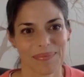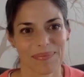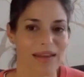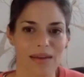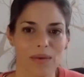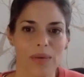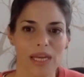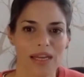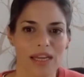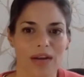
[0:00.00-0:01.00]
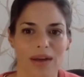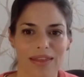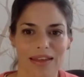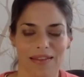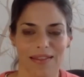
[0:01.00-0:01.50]
I think I
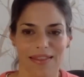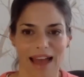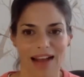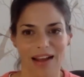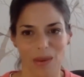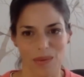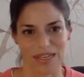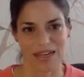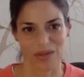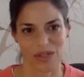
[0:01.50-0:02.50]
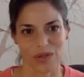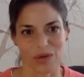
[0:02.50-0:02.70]
think that comes down to